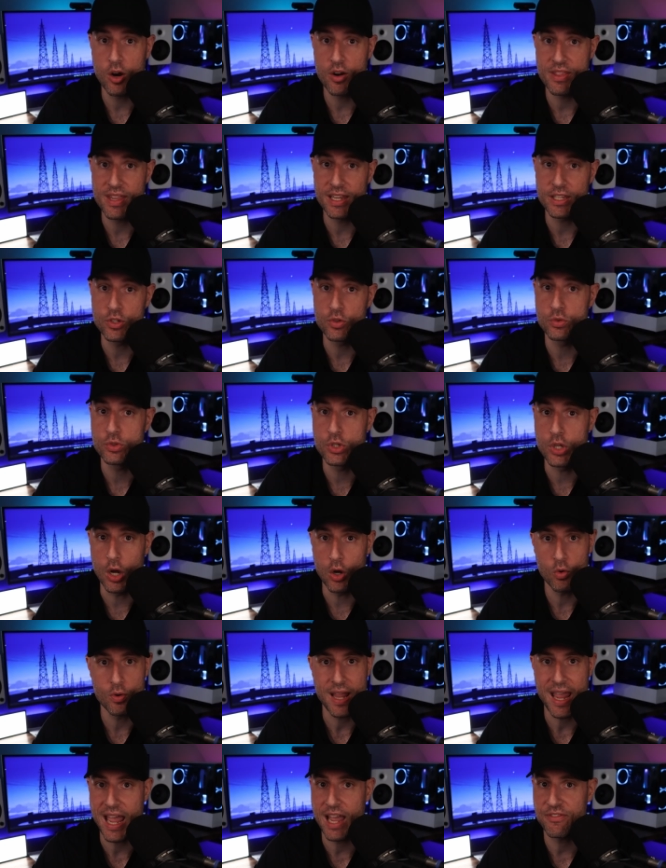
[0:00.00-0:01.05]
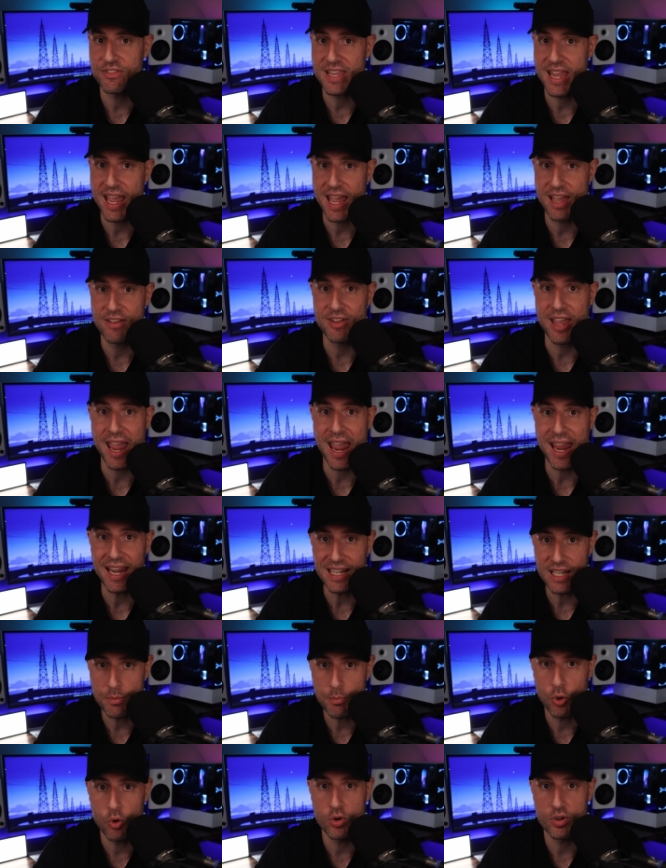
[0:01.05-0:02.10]
are that you don't have to have
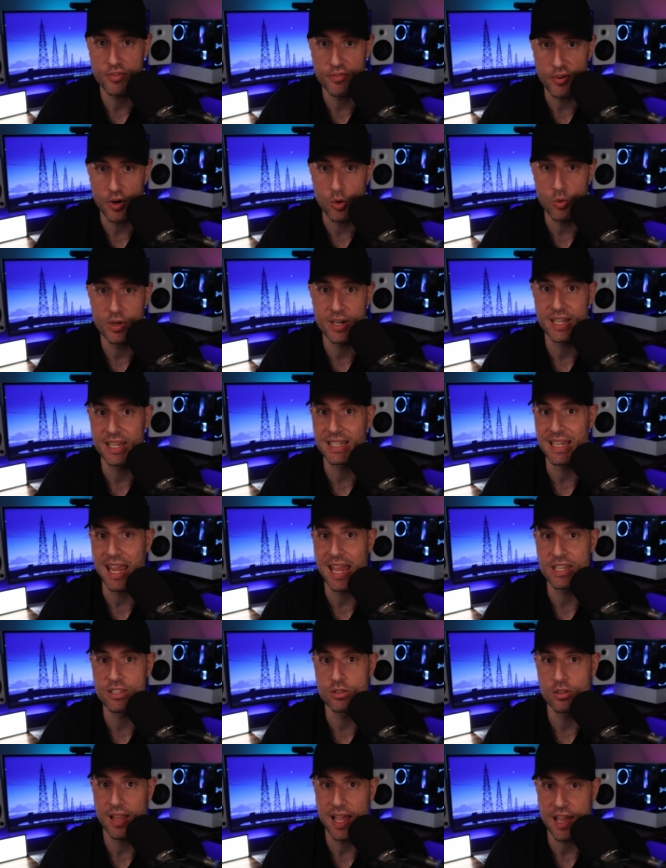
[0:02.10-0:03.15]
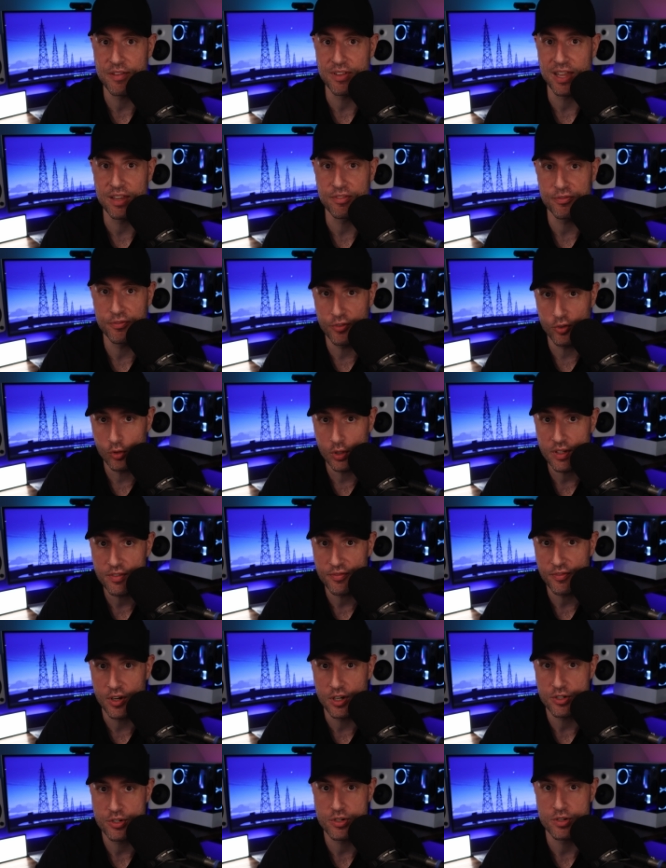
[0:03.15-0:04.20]
any port forwarding and you'll have a fully
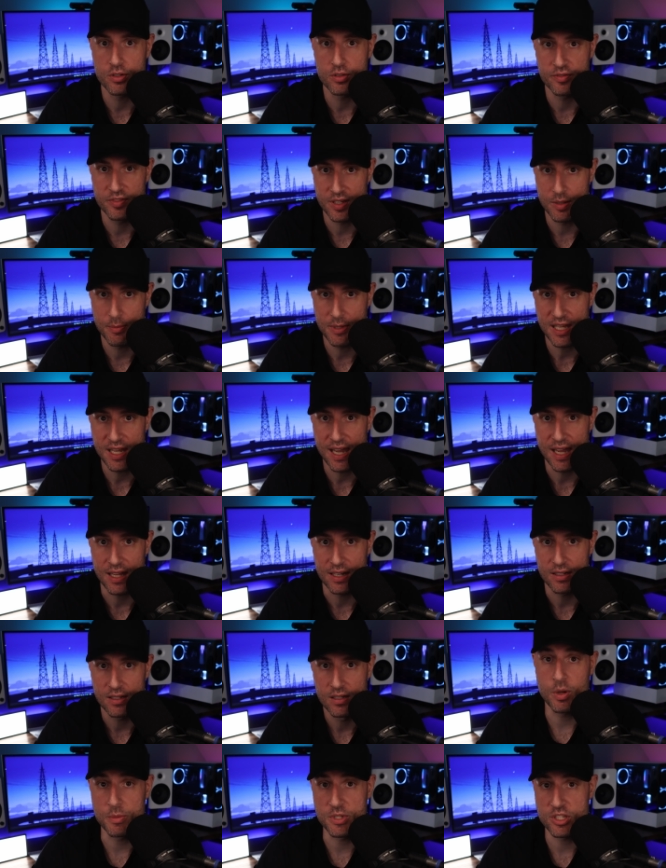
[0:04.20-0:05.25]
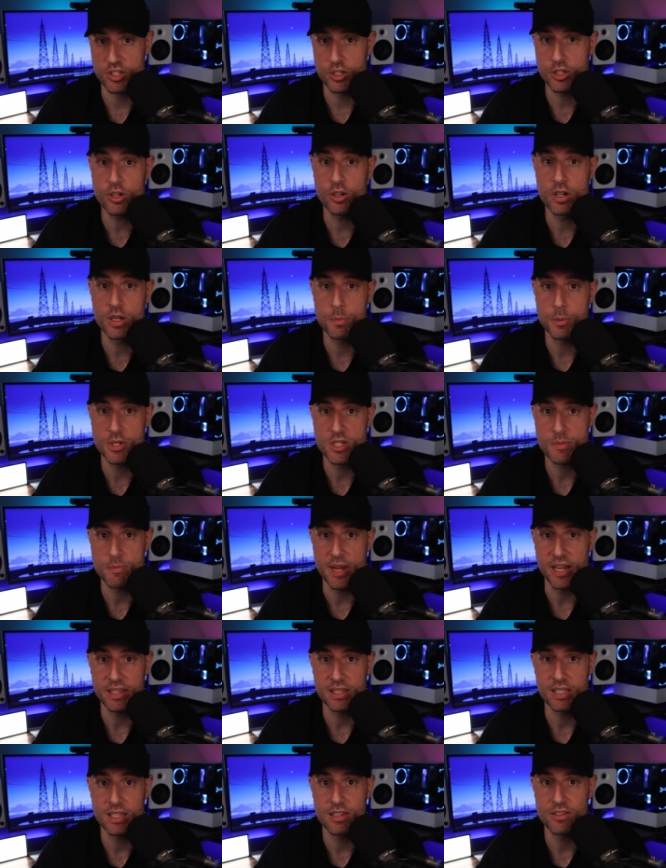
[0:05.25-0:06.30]
functional VPN. From a security
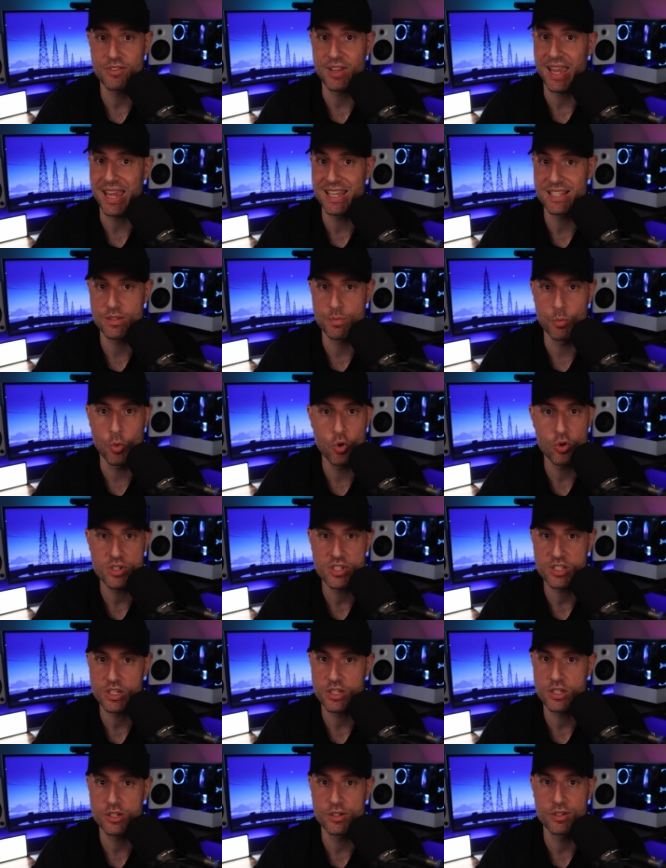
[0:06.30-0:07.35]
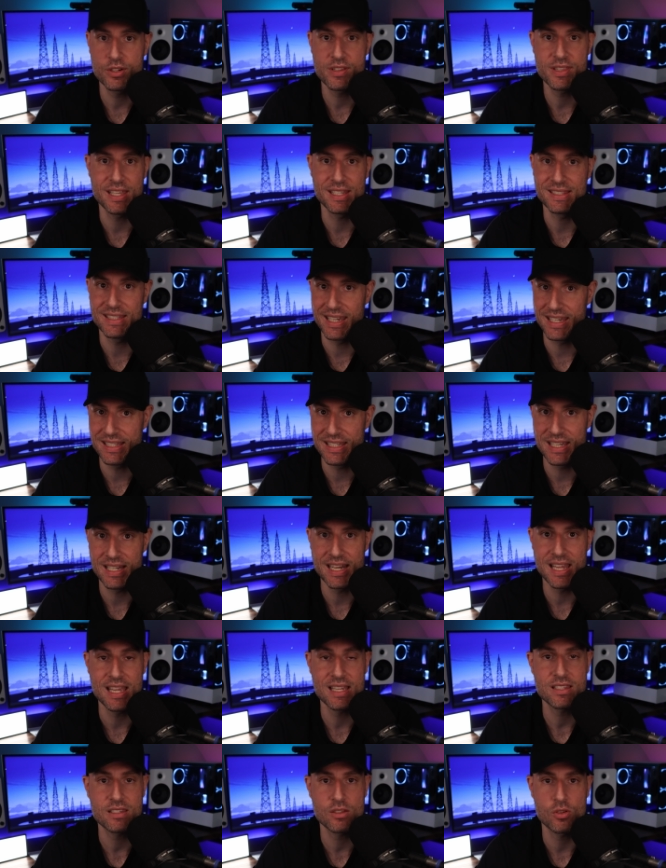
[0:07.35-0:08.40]
perspective, it's more secure than
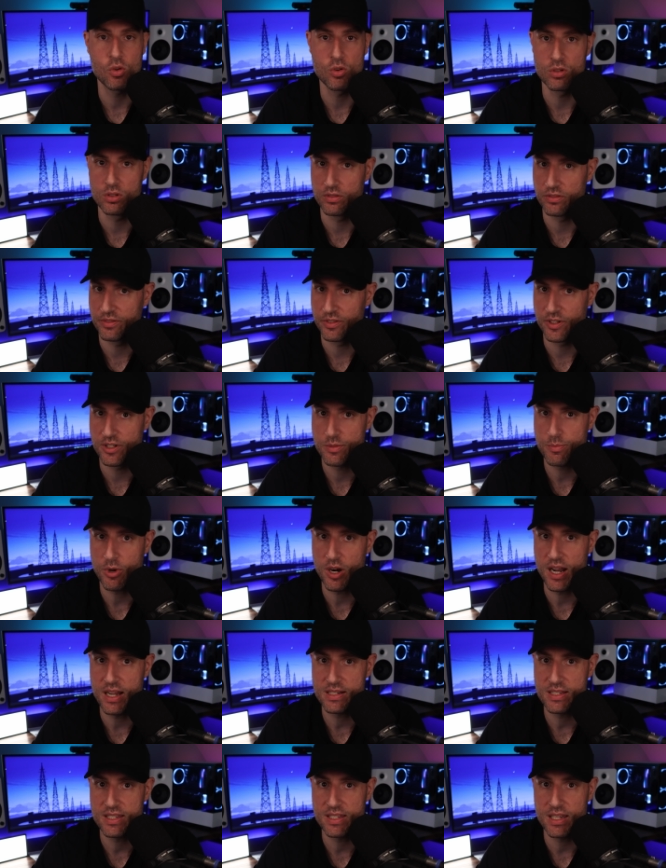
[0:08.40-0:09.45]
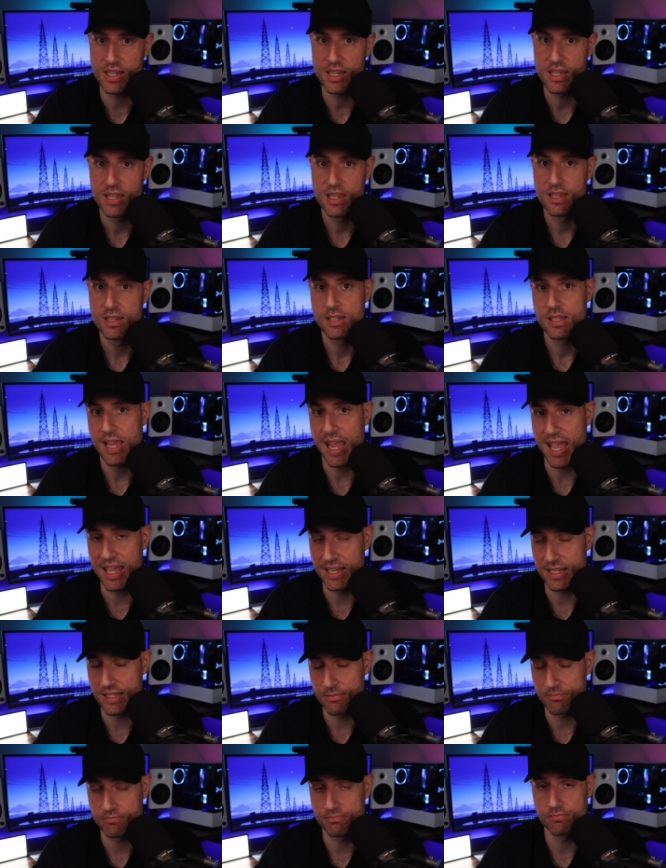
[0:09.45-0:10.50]
DDNS or reverse proxy. And
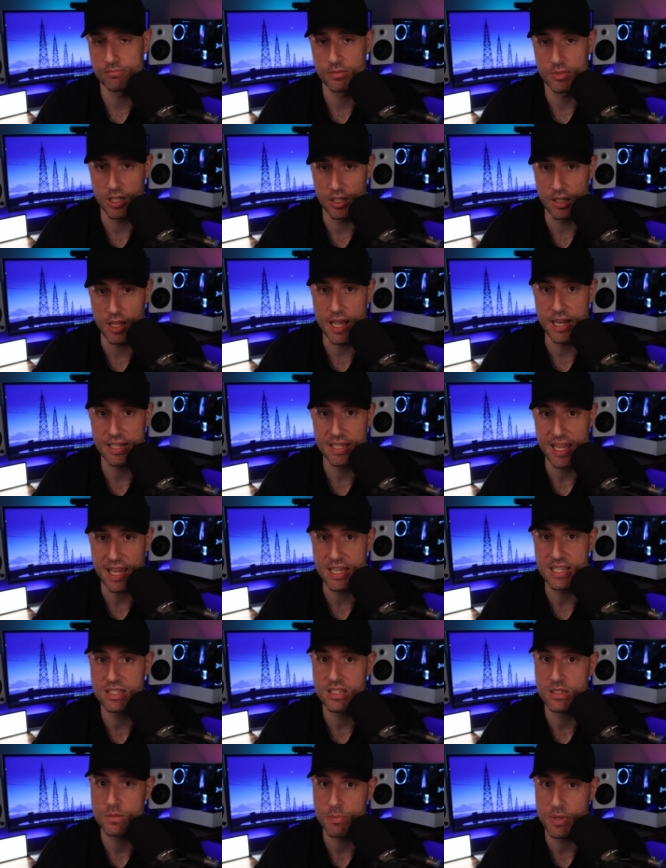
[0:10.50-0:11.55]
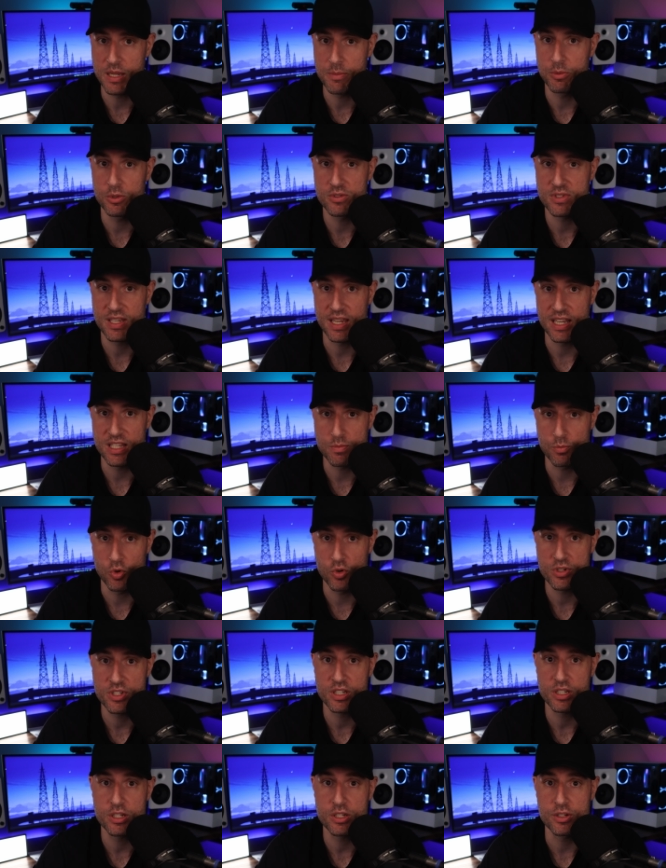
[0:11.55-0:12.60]
in a lot of cases, people say it's
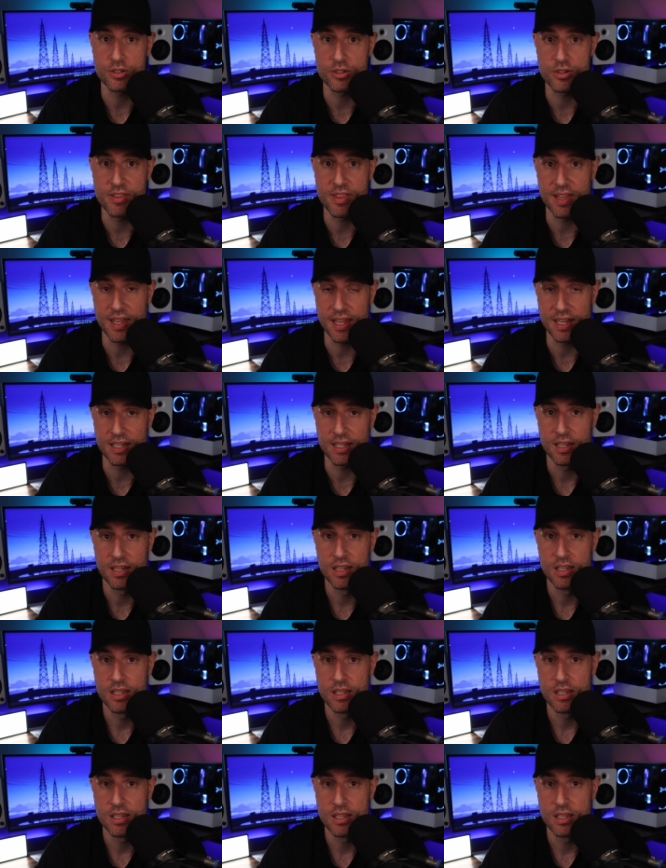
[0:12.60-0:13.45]
more secure than